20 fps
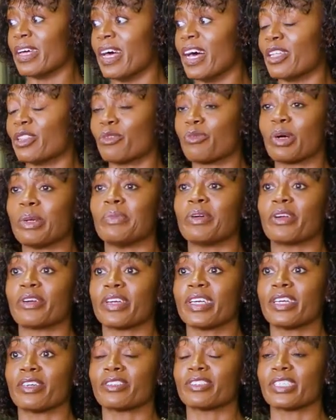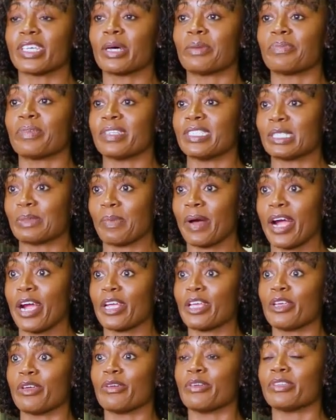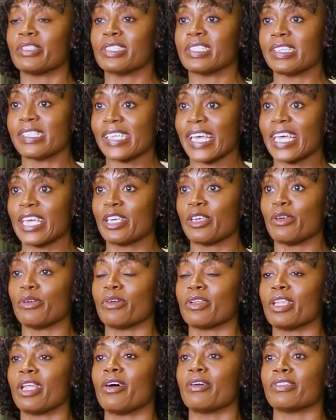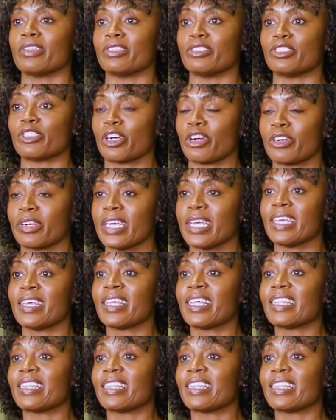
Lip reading: other women are here to help inspire you to take you along the journey